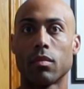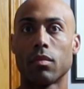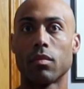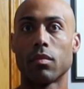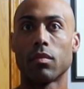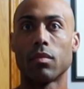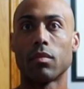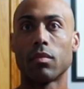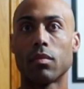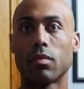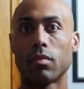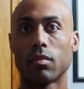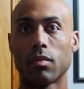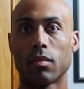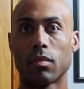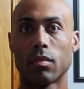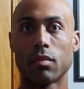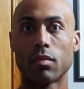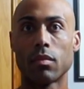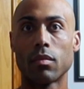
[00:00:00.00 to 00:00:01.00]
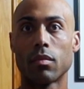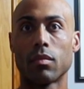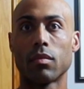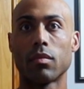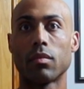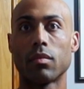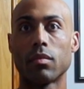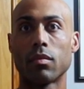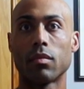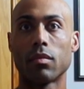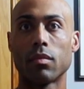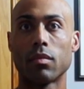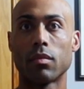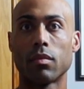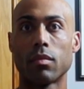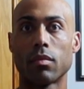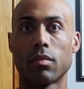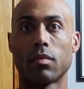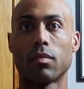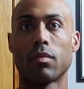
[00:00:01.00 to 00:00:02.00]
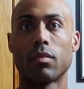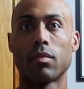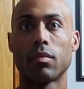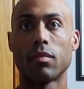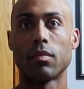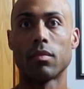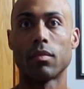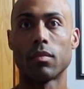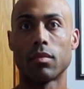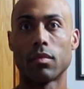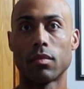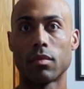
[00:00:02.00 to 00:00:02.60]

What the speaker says: Nothing is said.